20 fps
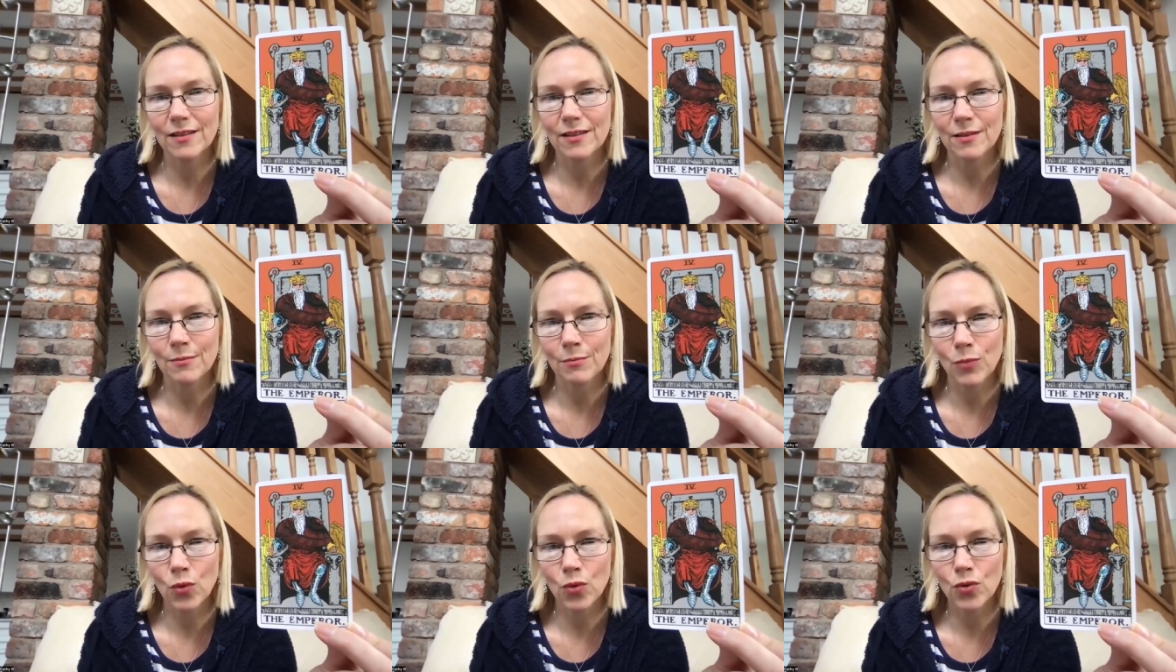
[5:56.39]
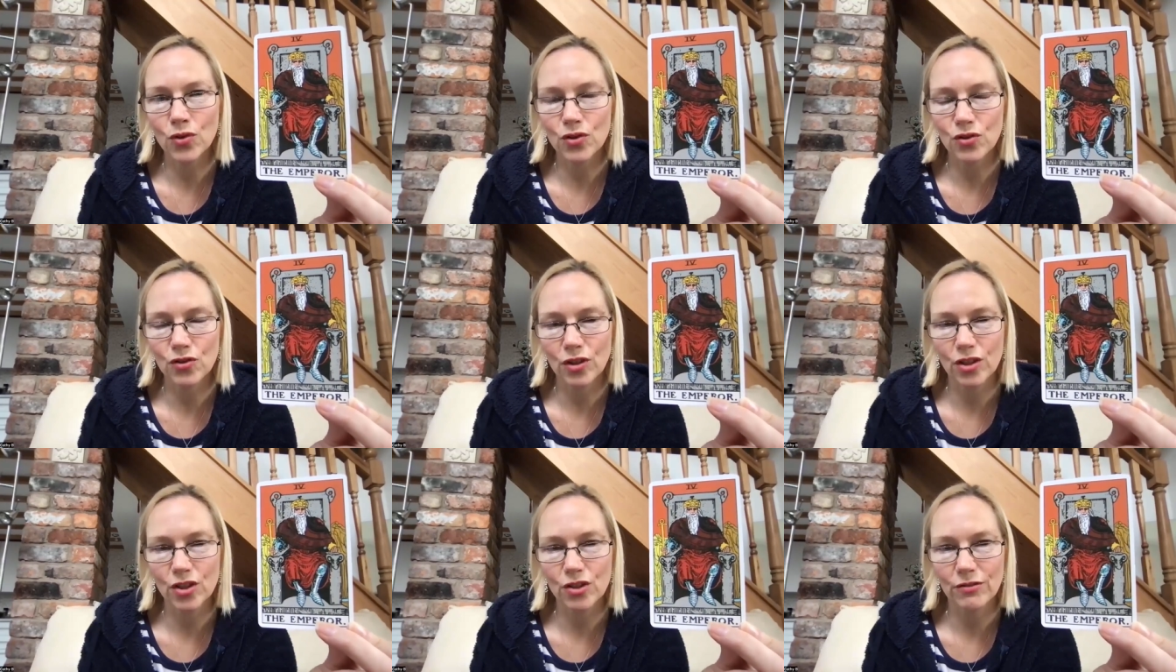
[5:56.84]
some more
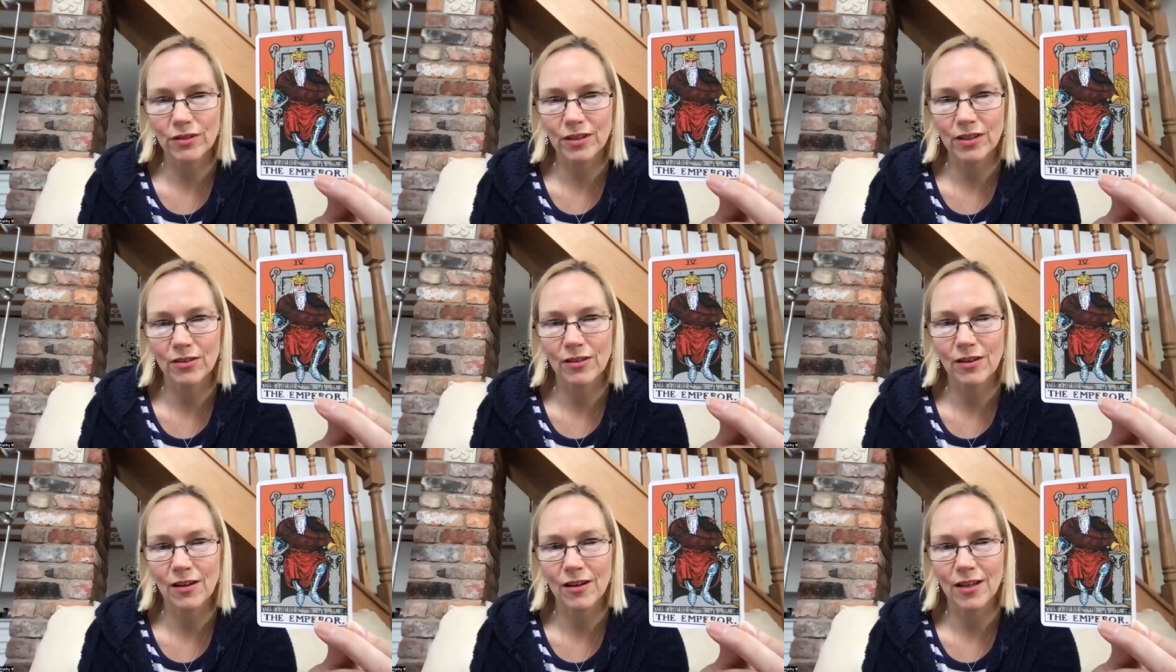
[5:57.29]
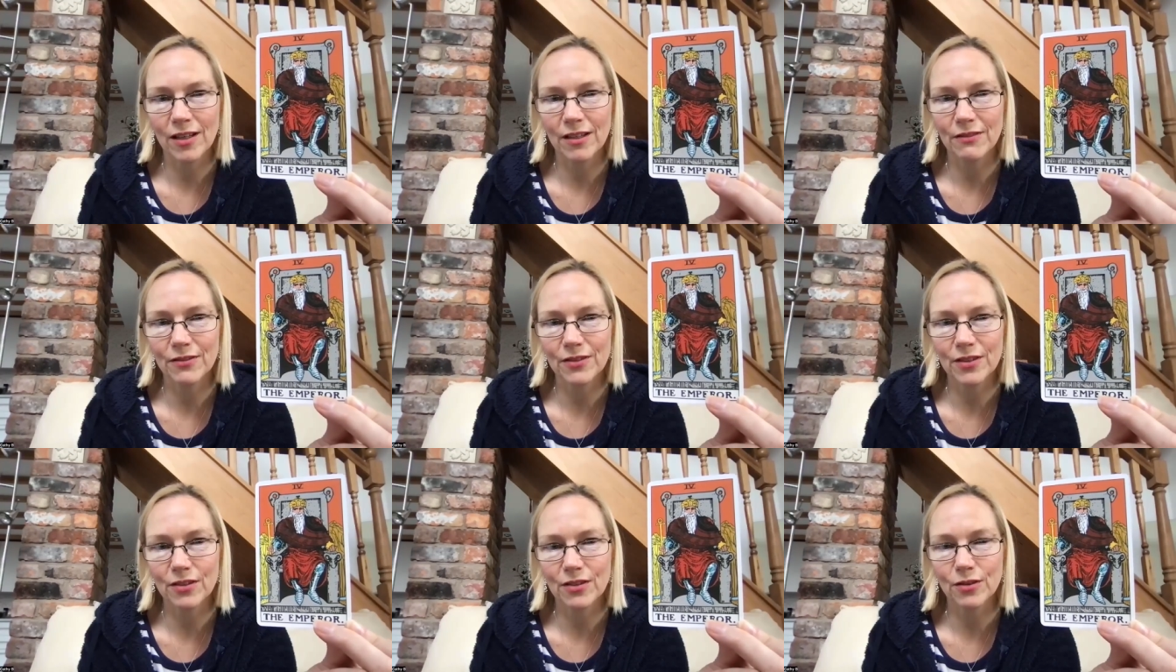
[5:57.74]
structure in your
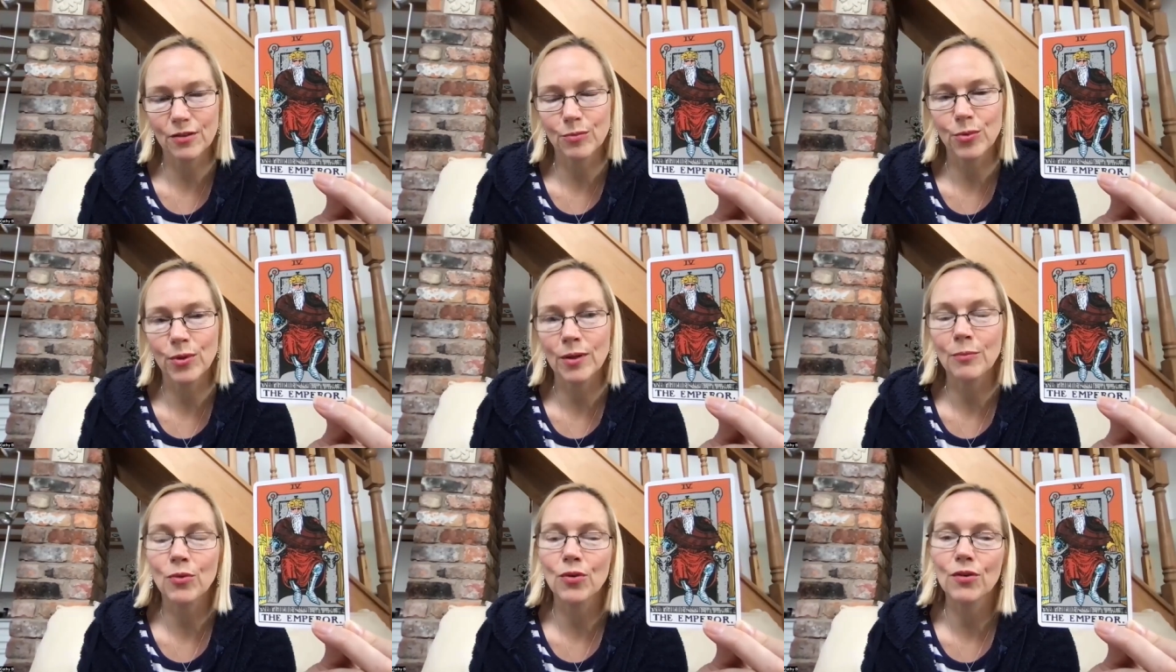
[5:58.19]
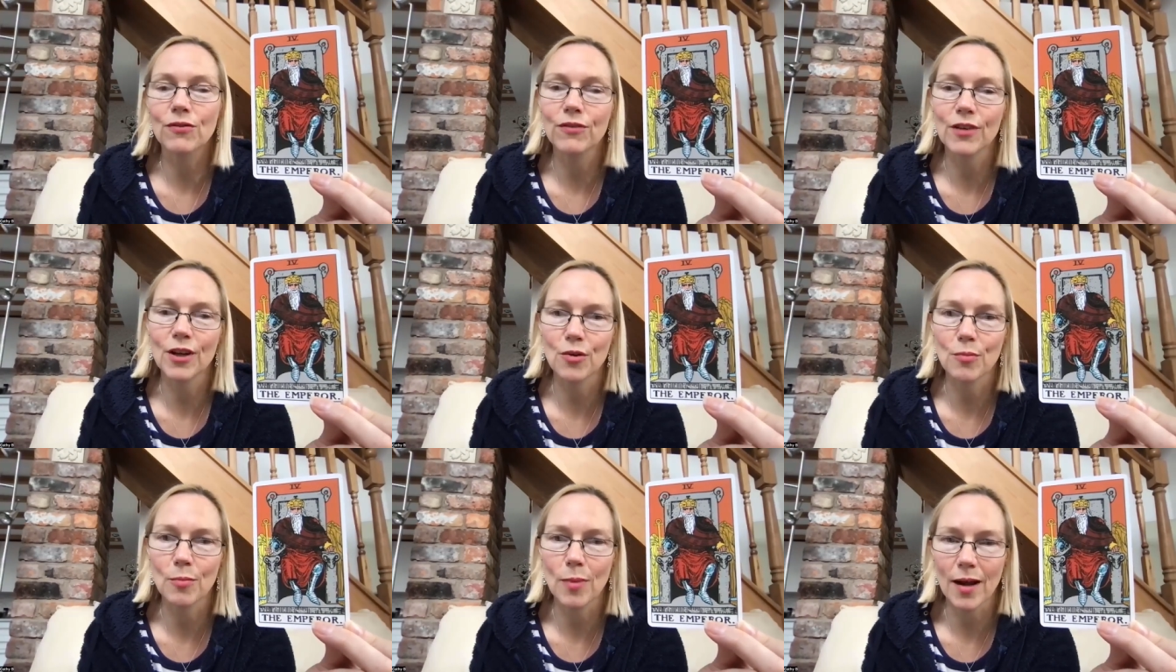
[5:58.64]
life to bring more
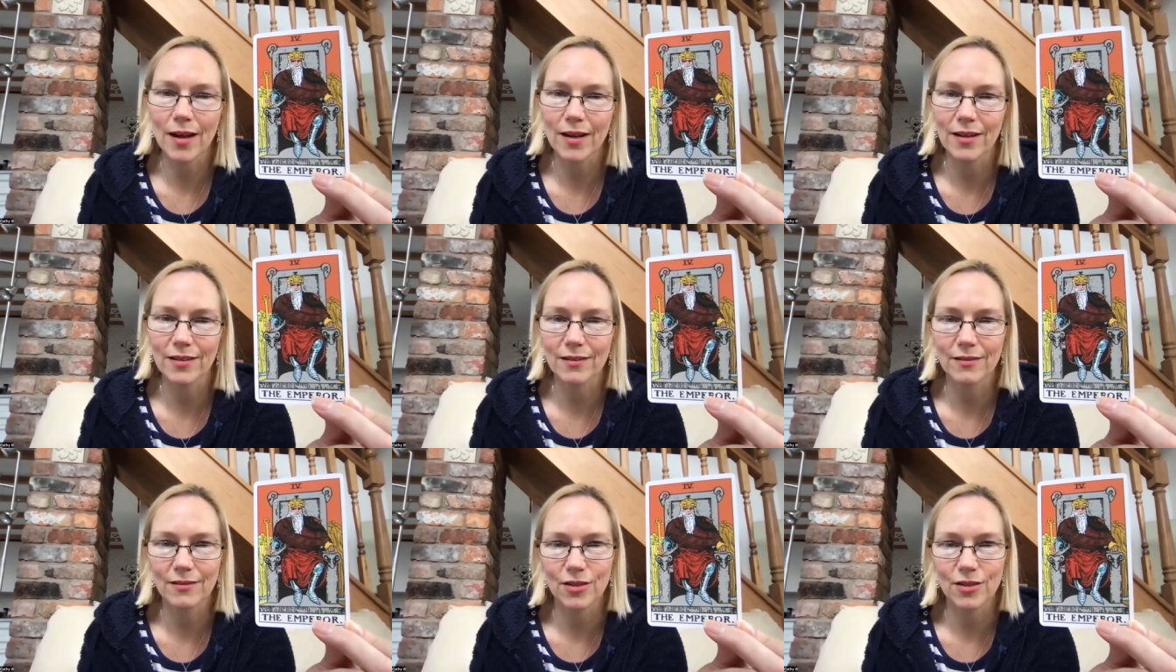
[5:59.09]
flow back